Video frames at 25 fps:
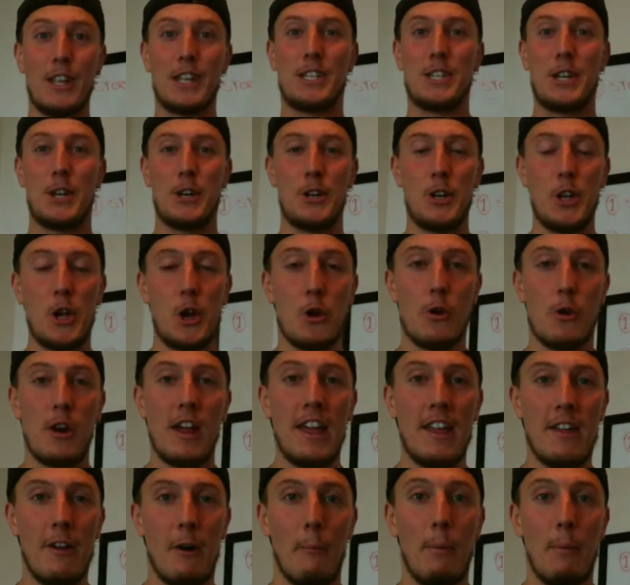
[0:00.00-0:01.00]
a certain degree
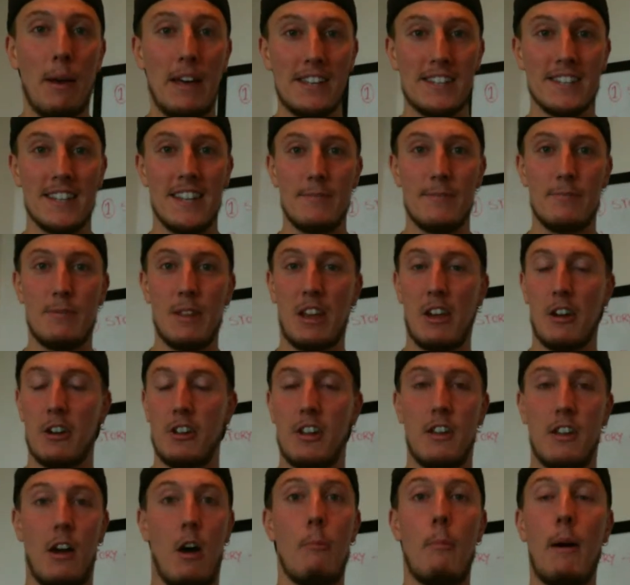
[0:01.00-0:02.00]
in your business because
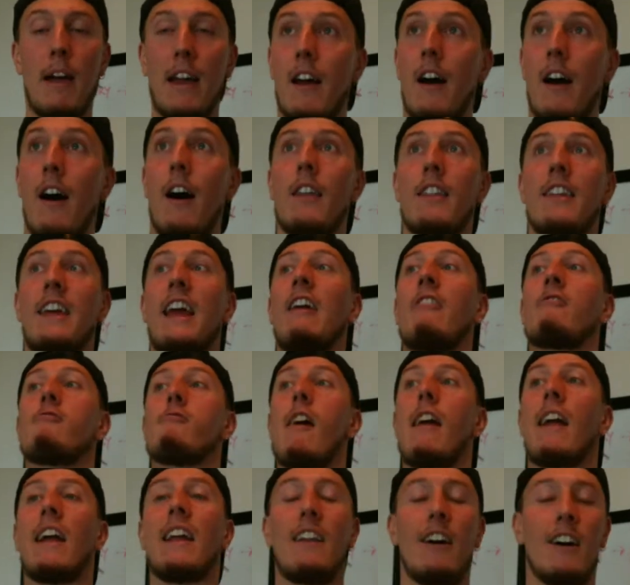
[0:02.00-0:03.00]
you're, oh my God, I'm getting
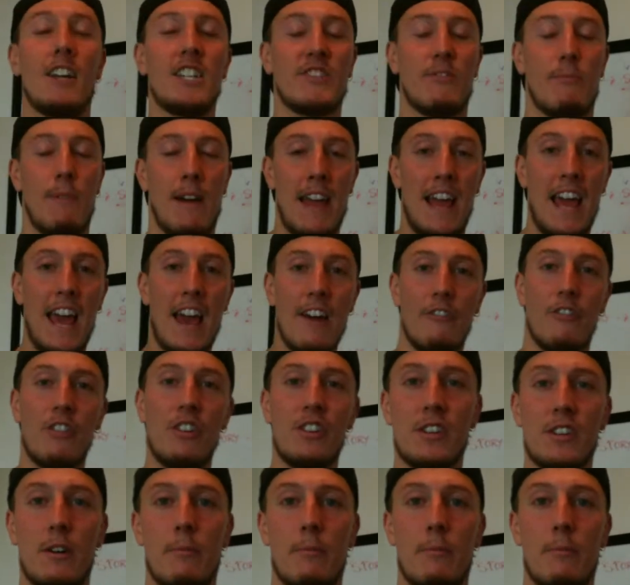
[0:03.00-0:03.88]
recognized for my efforts.